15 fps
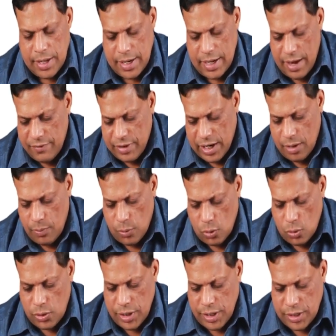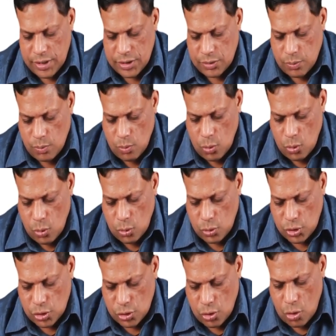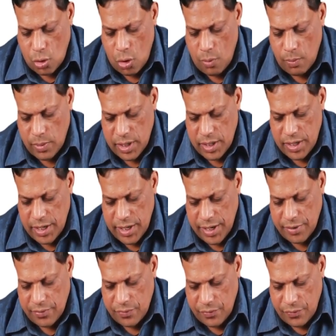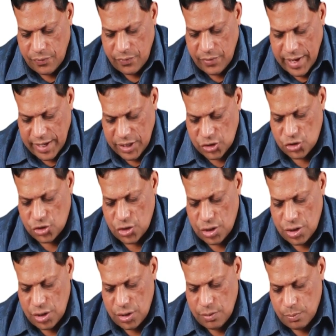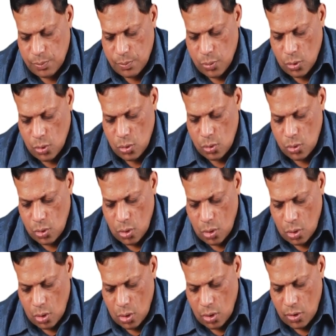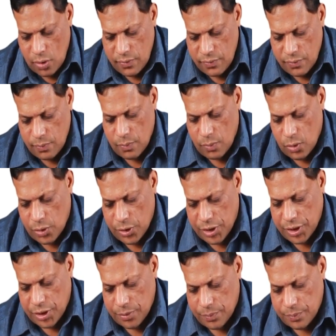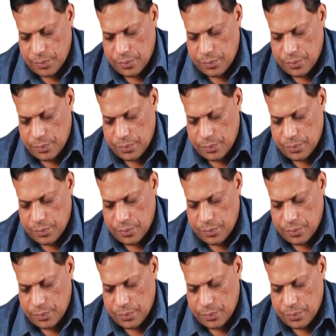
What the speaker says: clavicle bone, it is most commonly fractured bone of body.